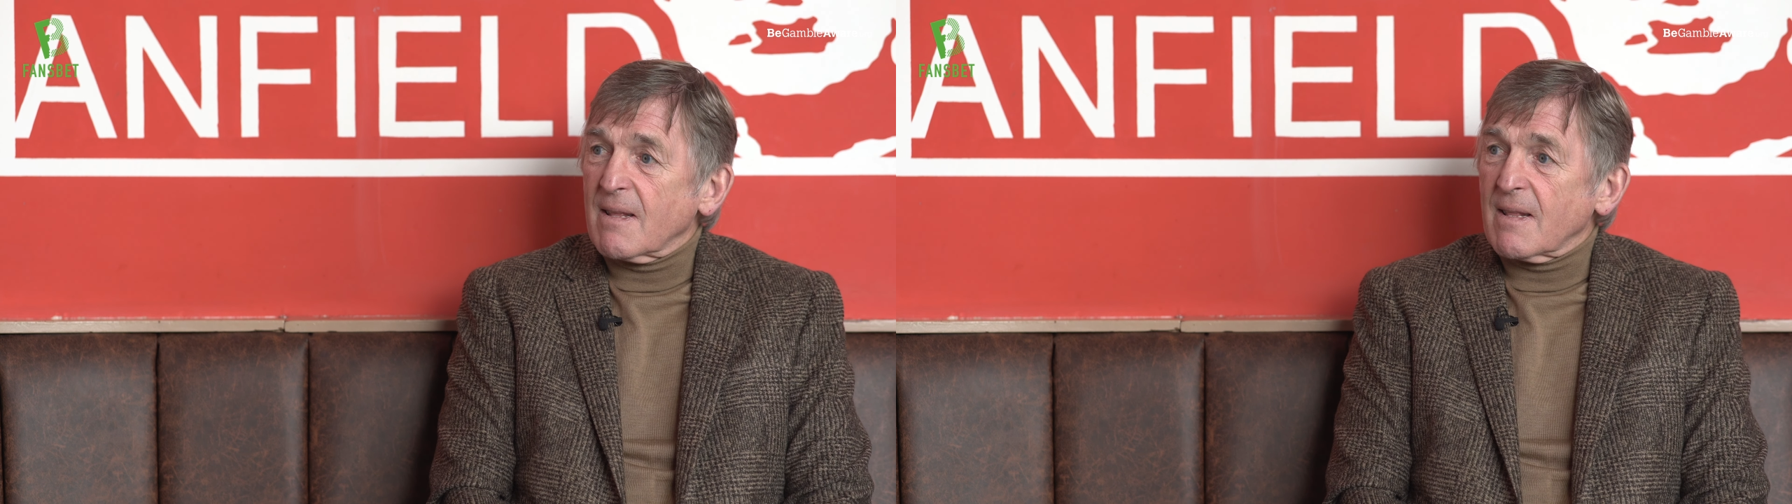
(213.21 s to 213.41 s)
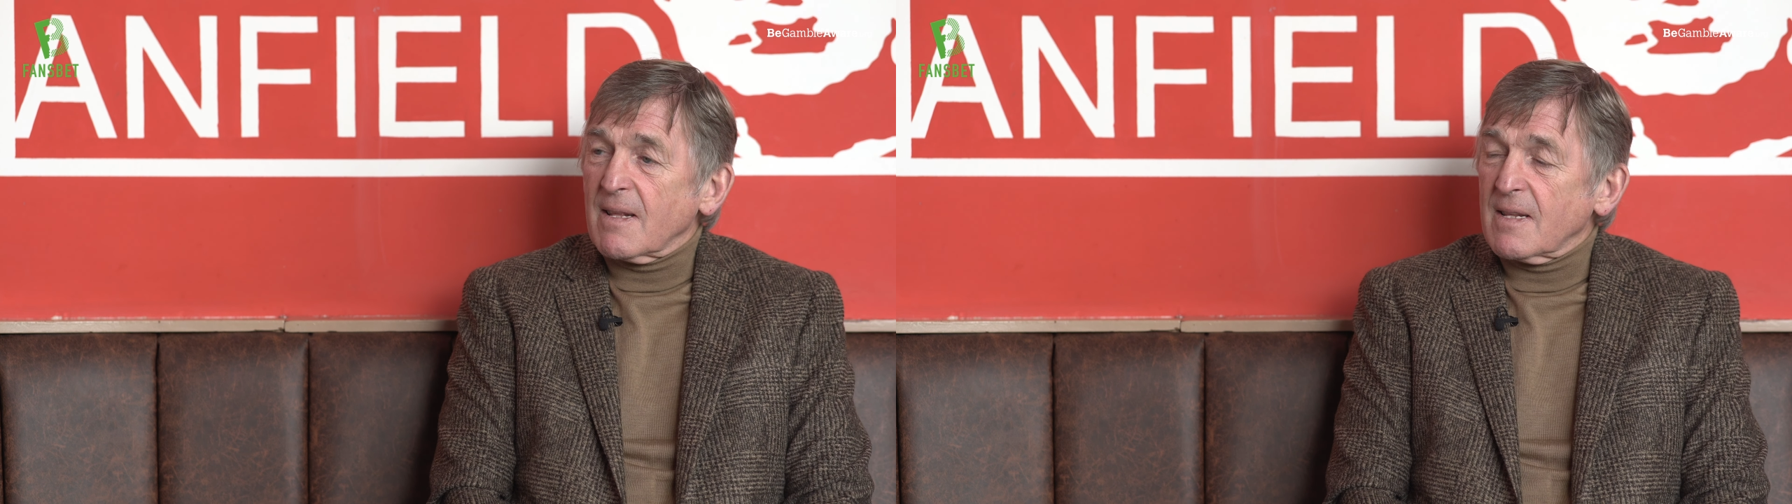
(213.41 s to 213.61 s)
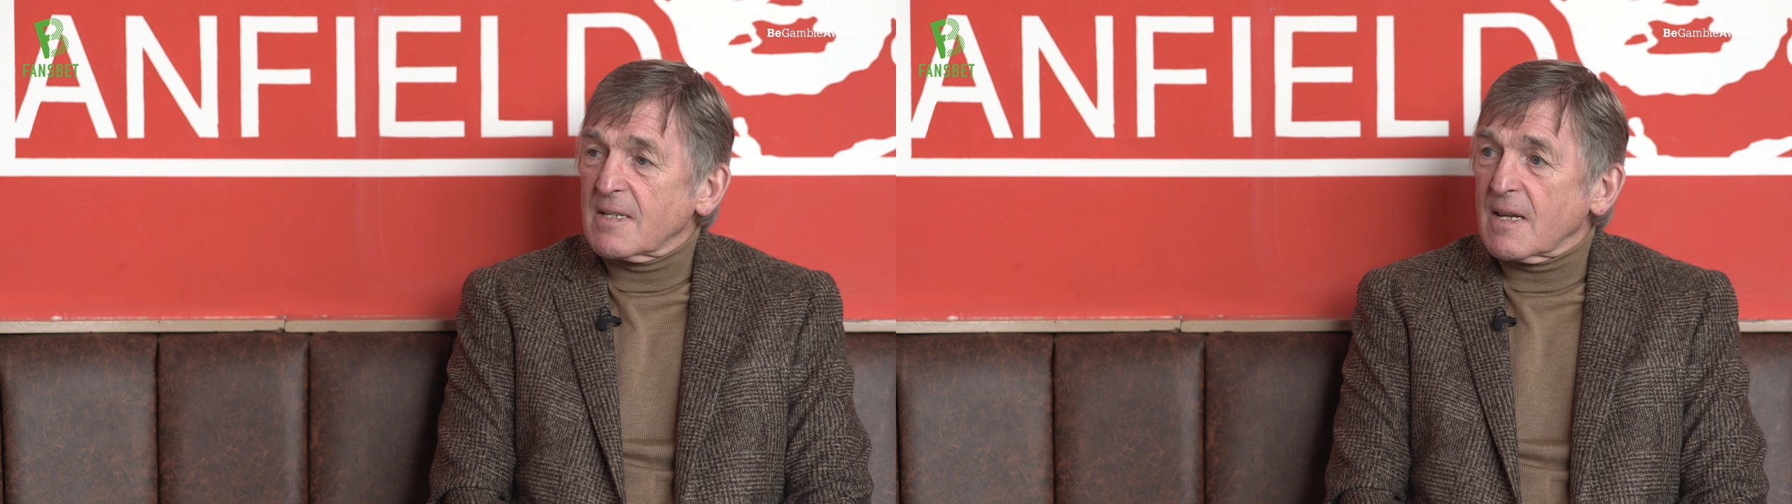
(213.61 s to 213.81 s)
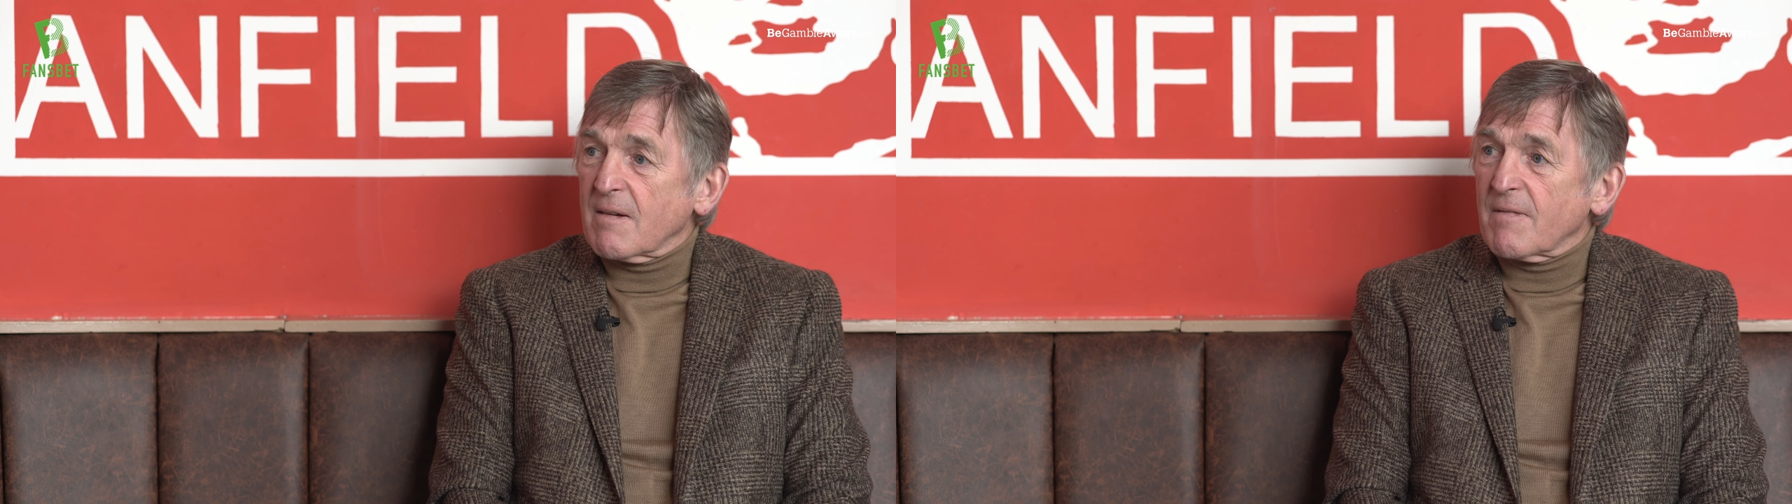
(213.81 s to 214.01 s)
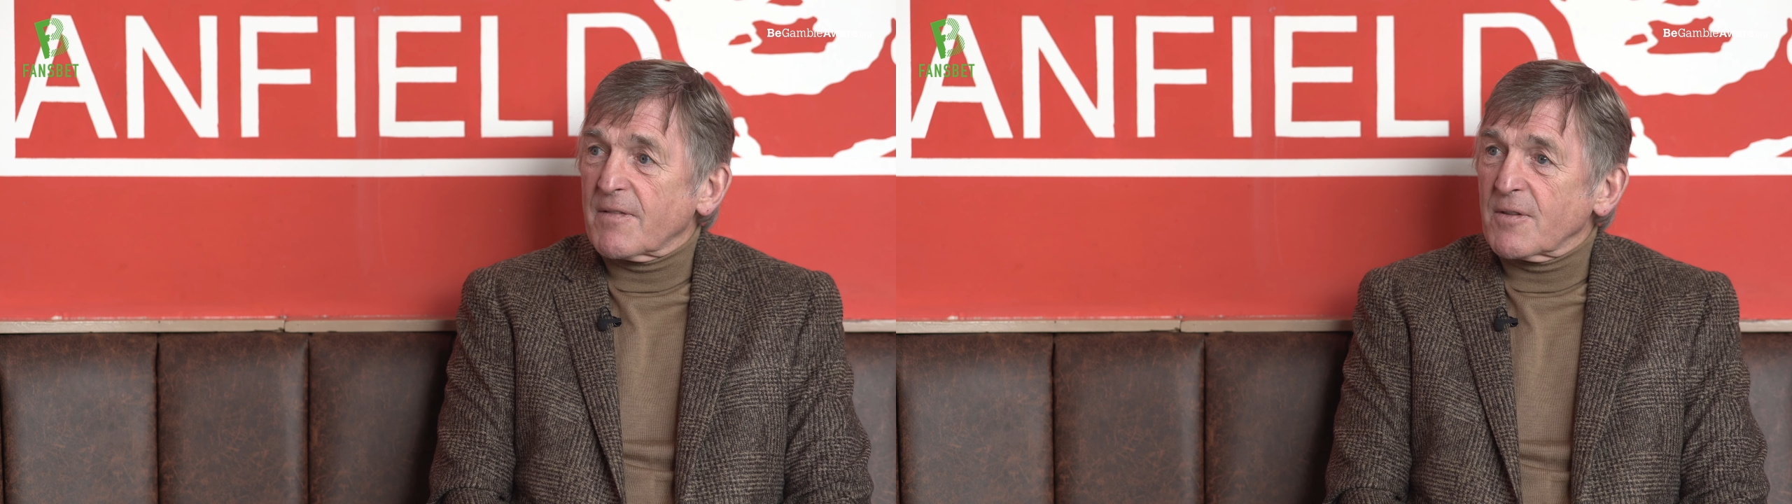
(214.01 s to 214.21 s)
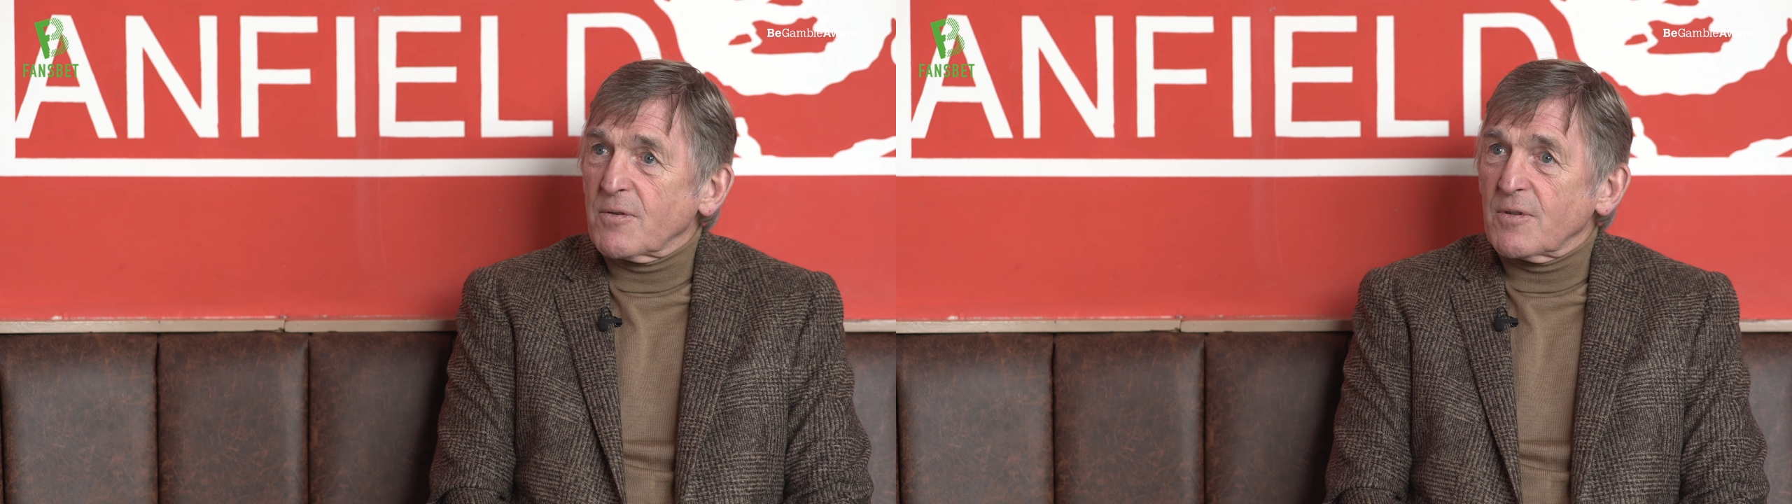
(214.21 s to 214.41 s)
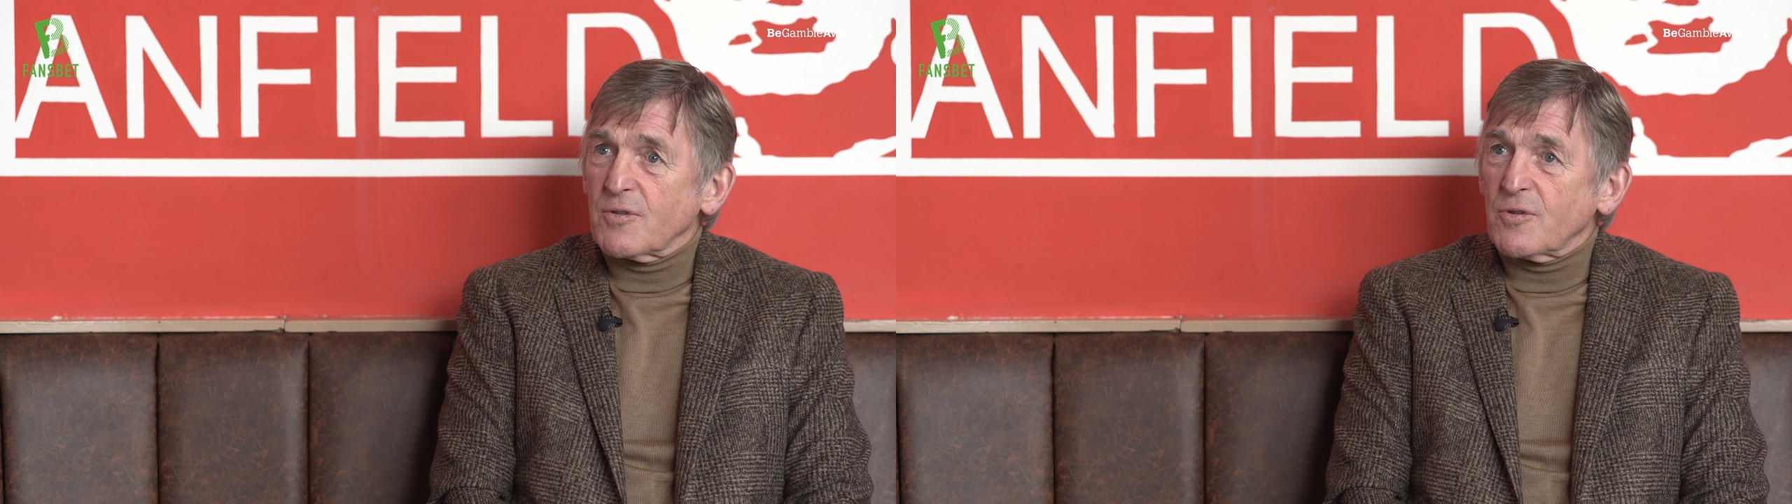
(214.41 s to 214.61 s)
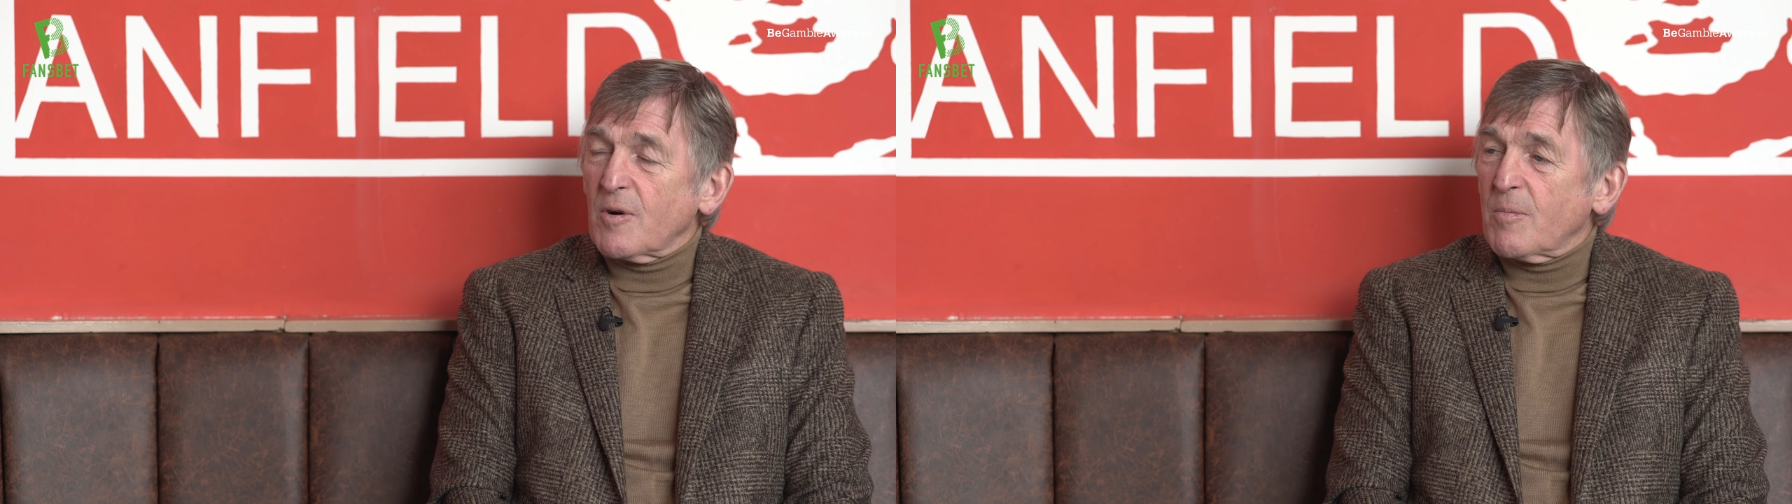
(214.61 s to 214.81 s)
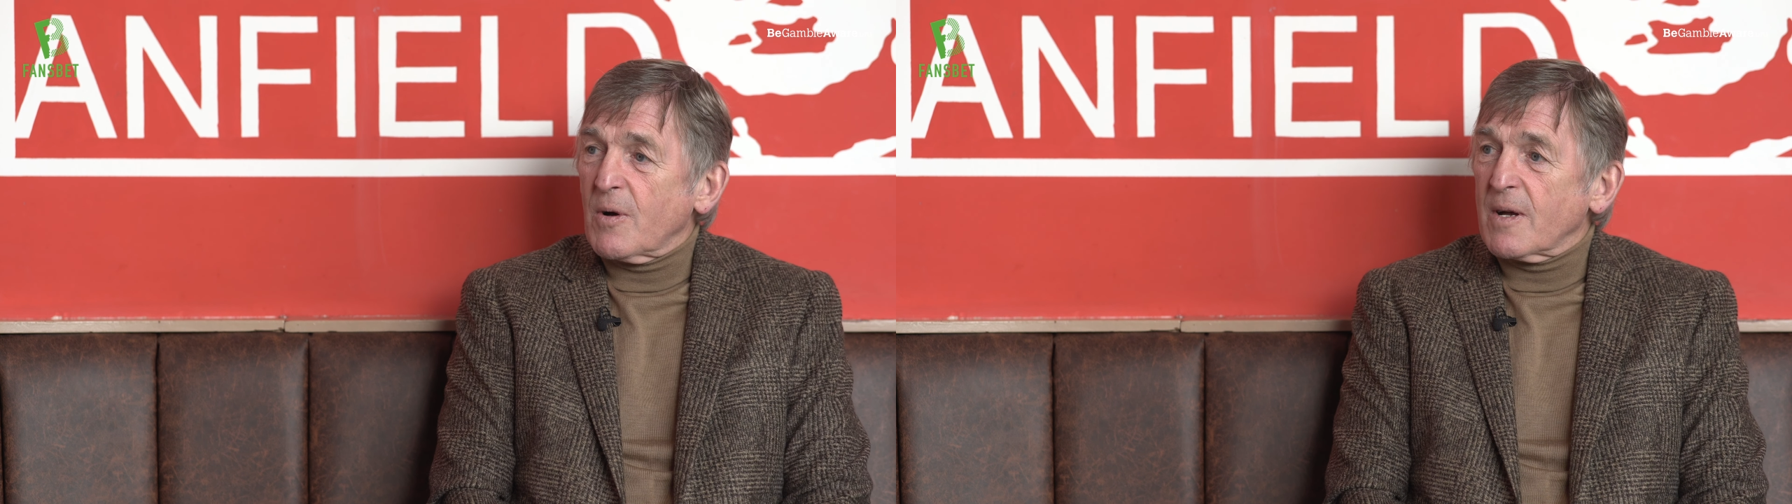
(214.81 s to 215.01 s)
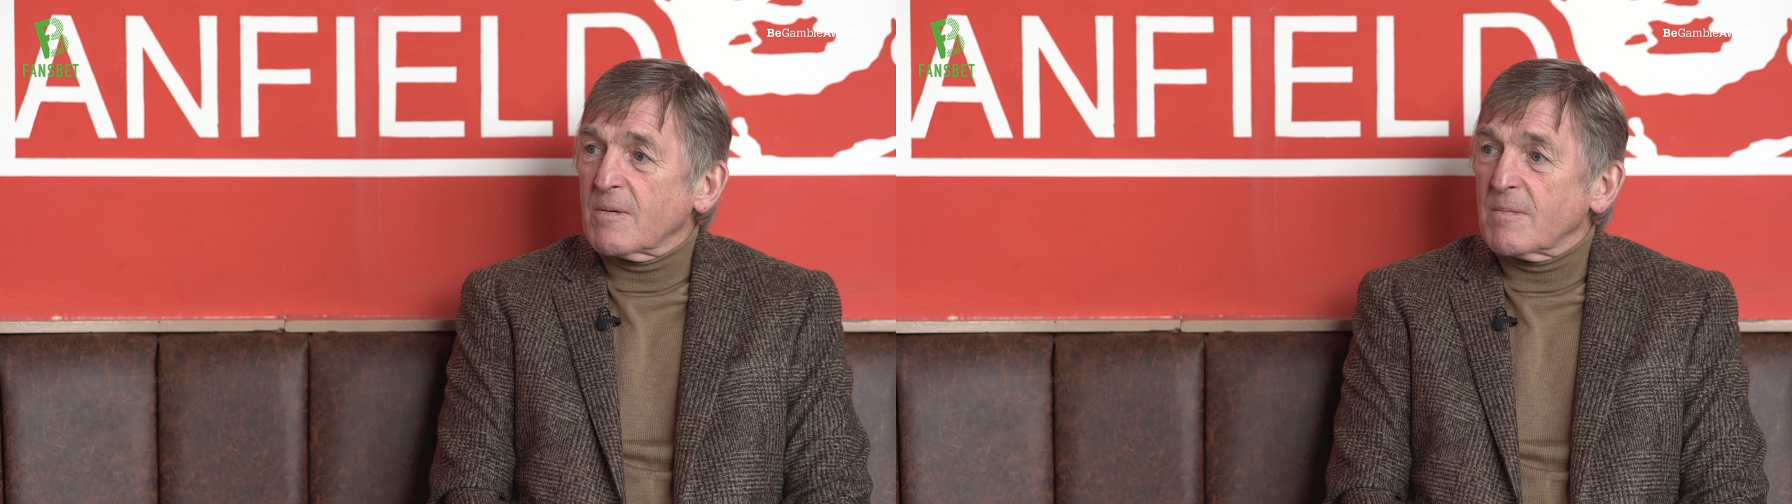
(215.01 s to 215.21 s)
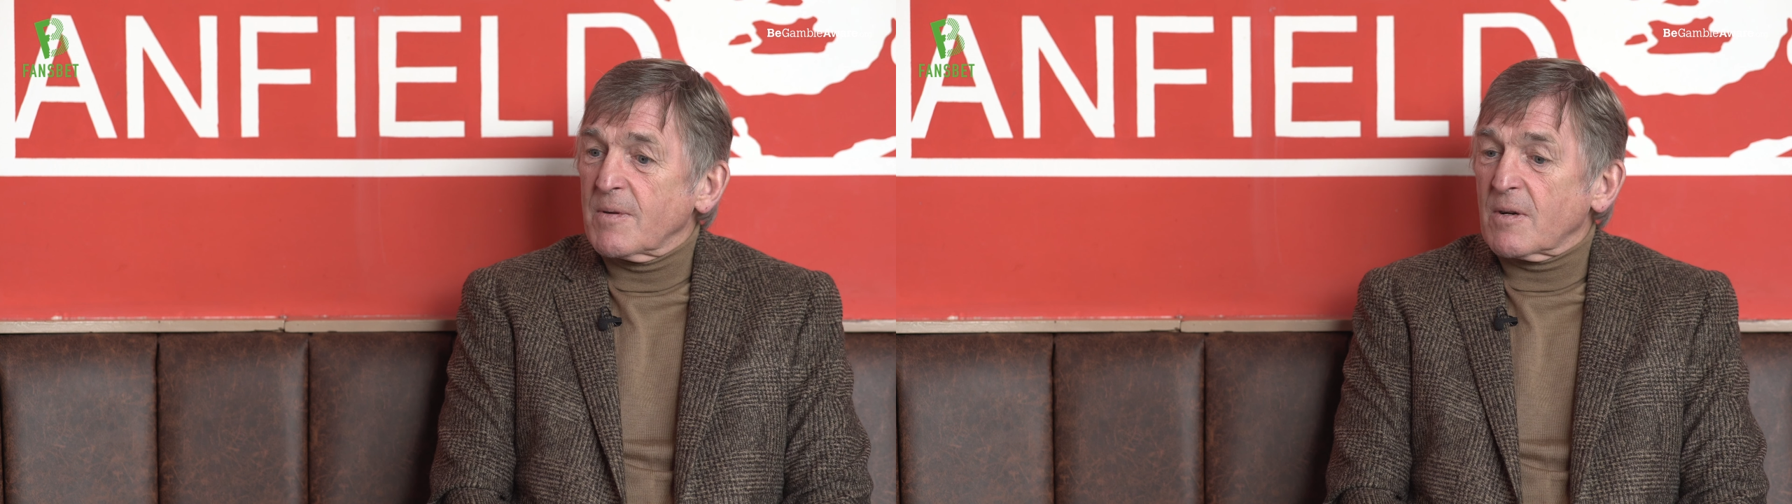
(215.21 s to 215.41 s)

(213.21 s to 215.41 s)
that they deserve for doing the job well,